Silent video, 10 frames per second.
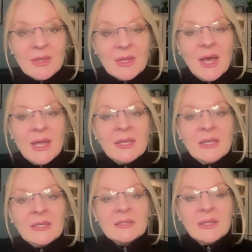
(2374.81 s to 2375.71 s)
that I
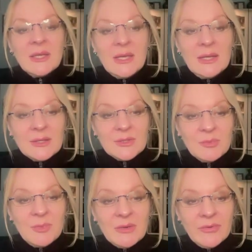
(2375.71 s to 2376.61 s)
needed the healing to
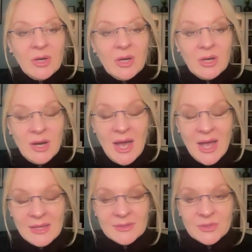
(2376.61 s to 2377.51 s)
be for her
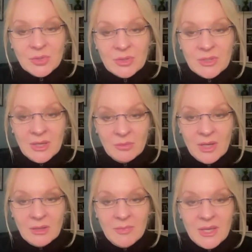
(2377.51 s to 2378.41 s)
highest good and
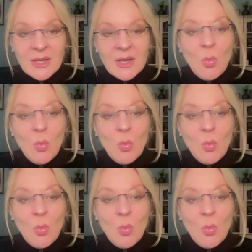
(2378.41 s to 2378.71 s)
well-being,